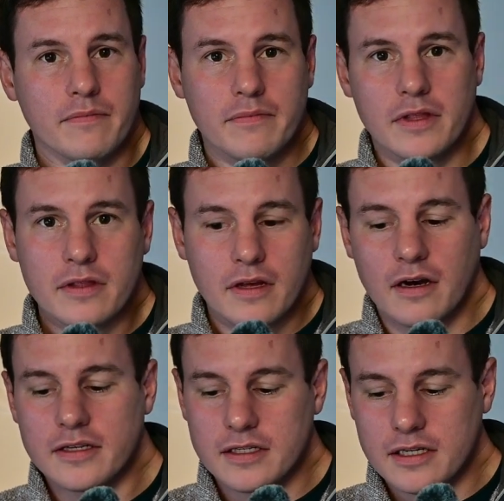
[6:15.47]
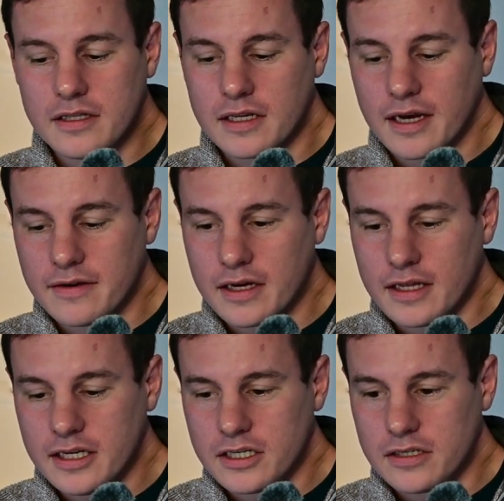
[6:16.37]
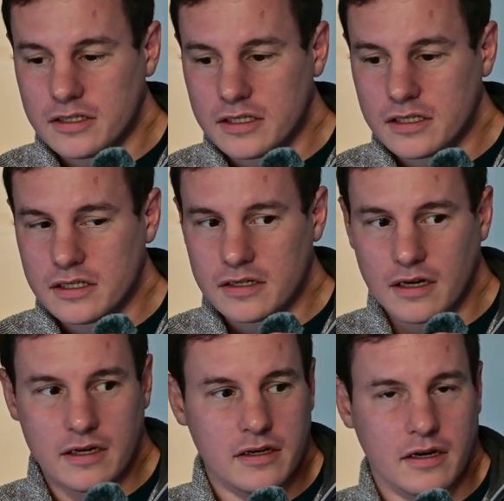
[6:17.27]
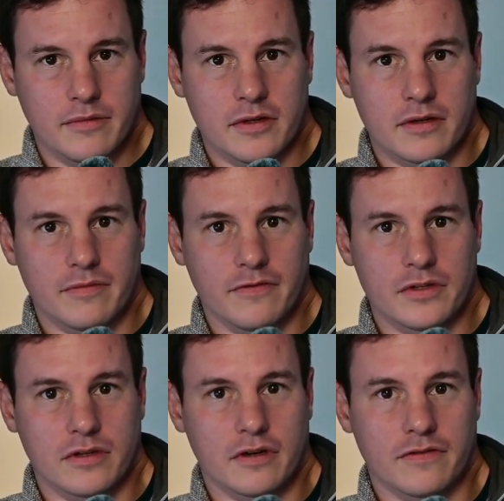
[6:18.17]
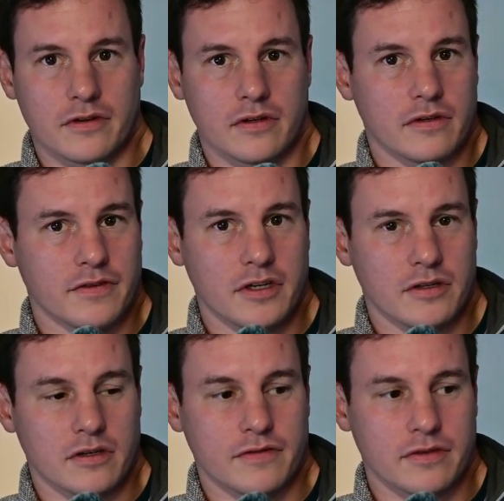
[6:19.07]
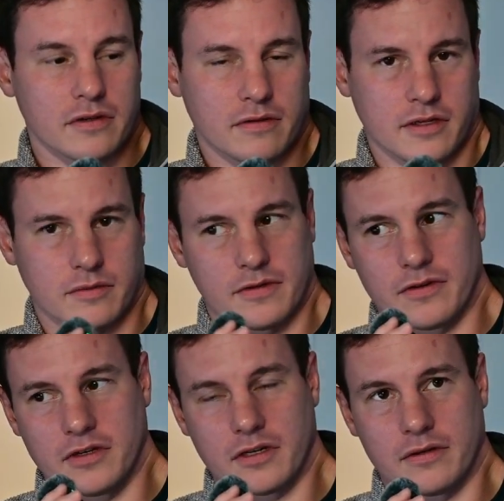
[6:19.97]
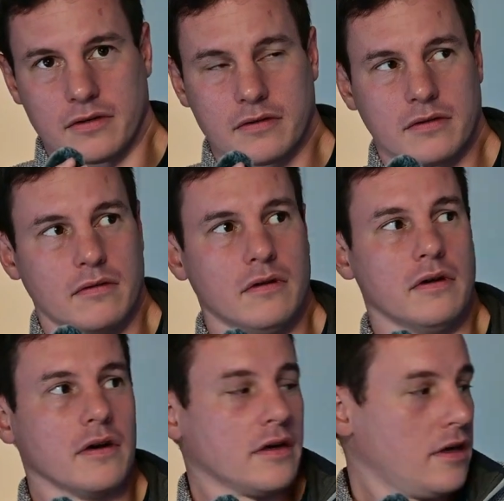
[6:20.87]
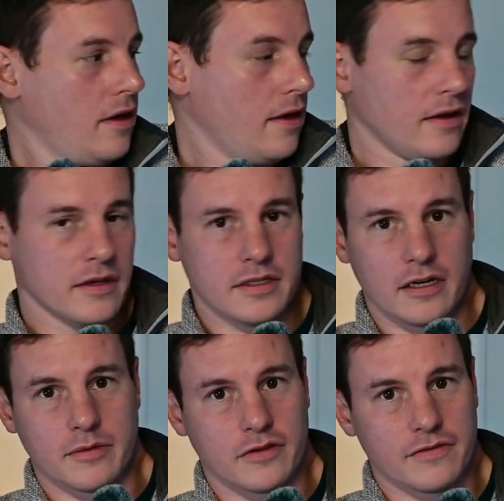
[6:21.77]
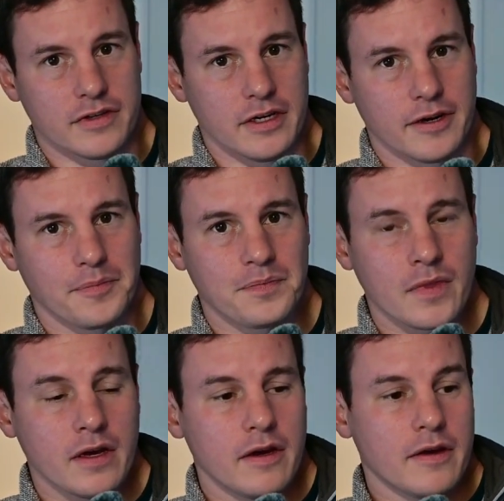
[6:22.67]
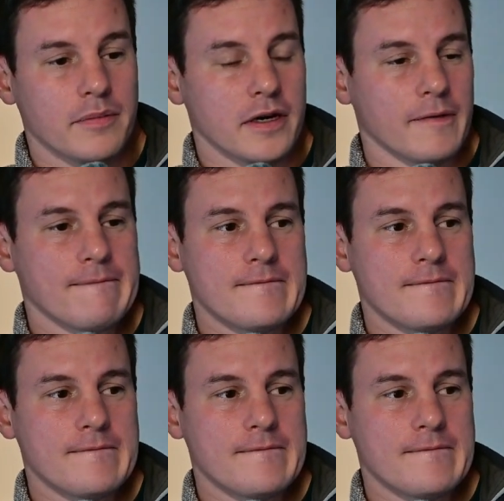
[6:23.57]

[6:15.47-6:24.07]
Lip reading: But I did the calculations. I'm a photographer, not a videographer. That's why I've got Nikon. Ugh, terrible for video. But